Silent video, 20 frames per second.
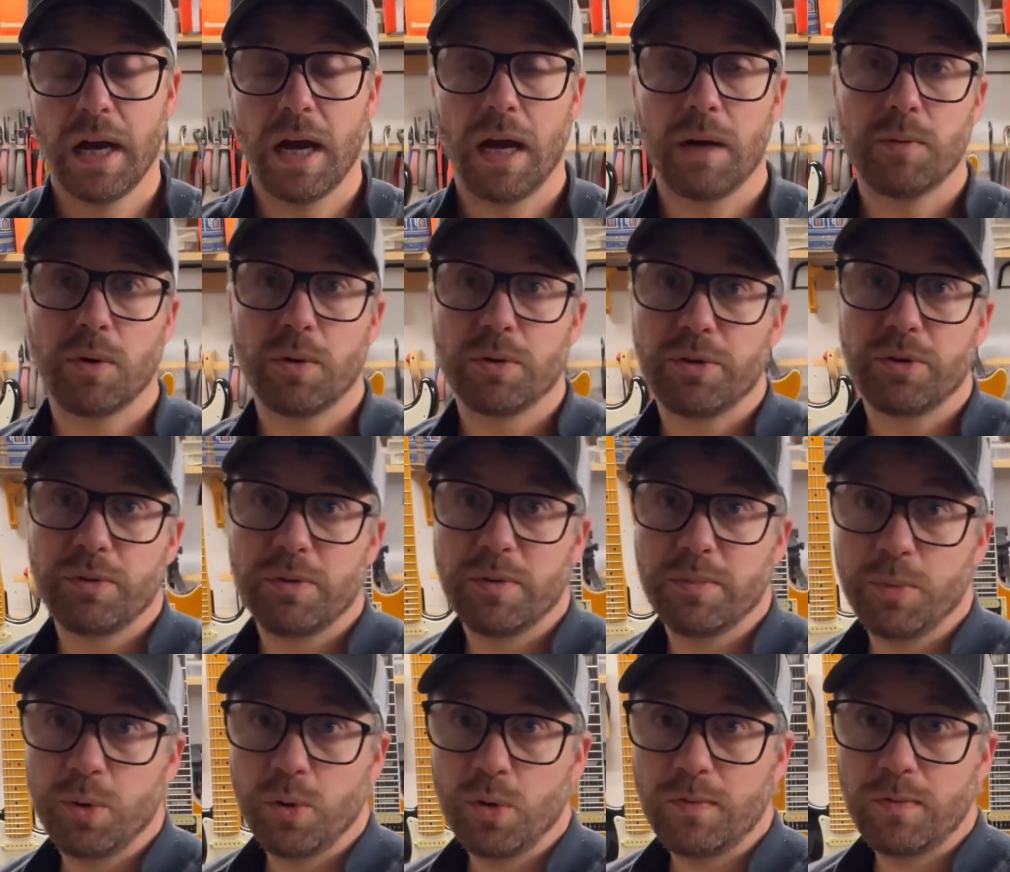I'm going to
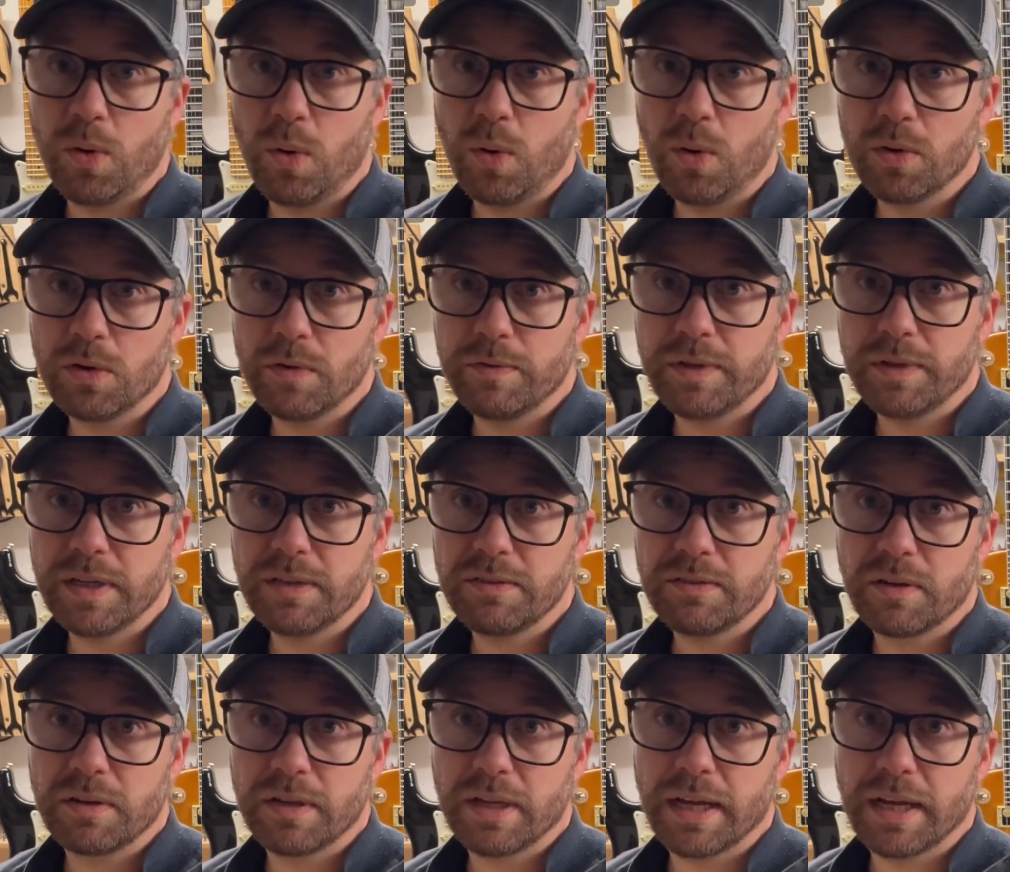remove all of this
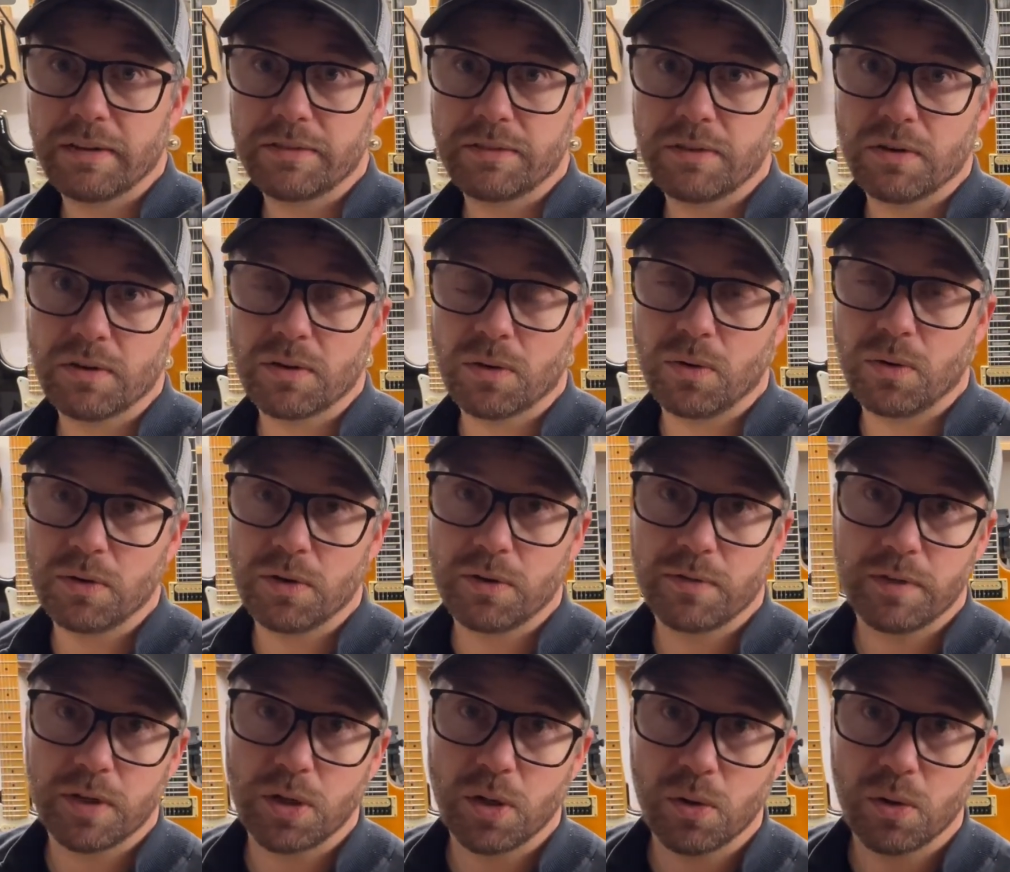on the headstock, all
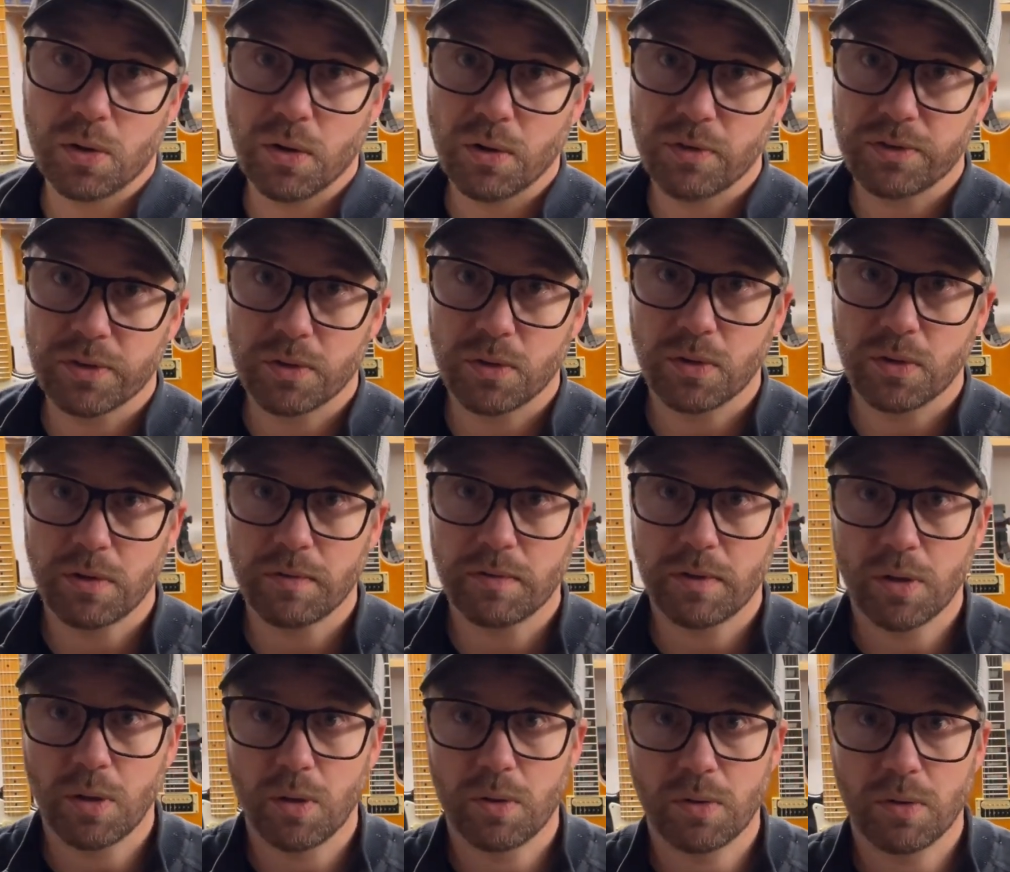of the logos and all of the
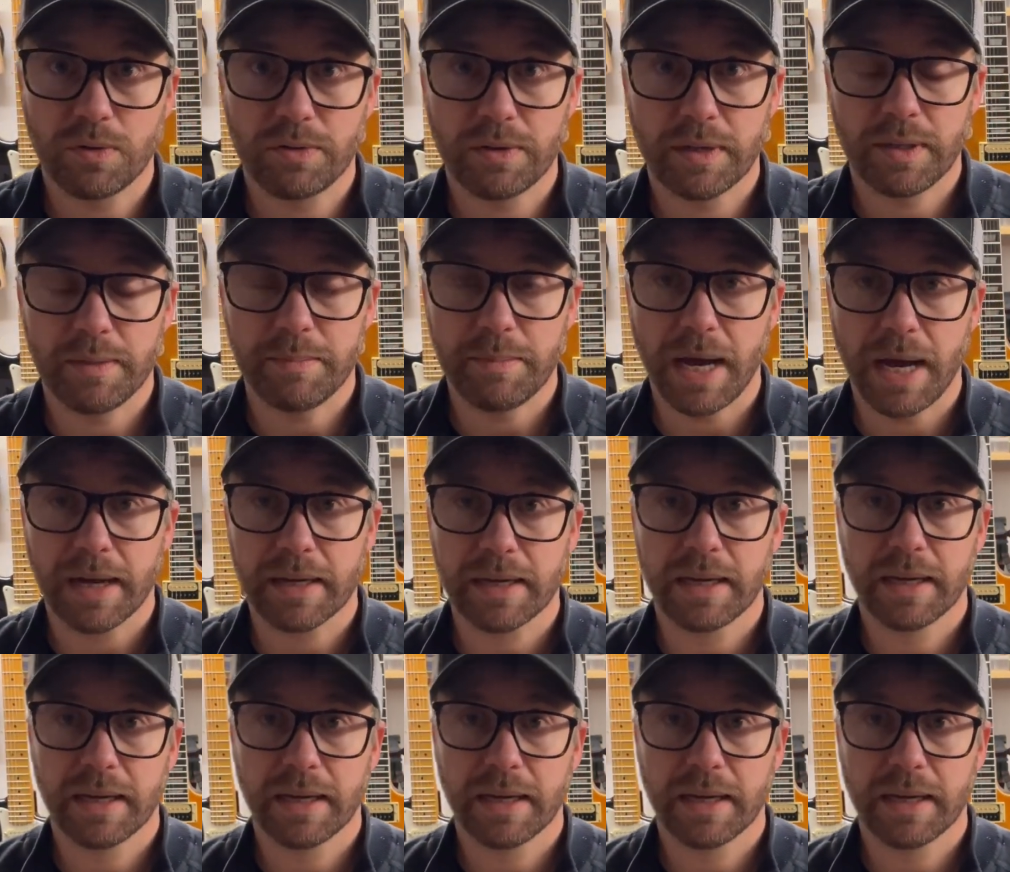logos in the back.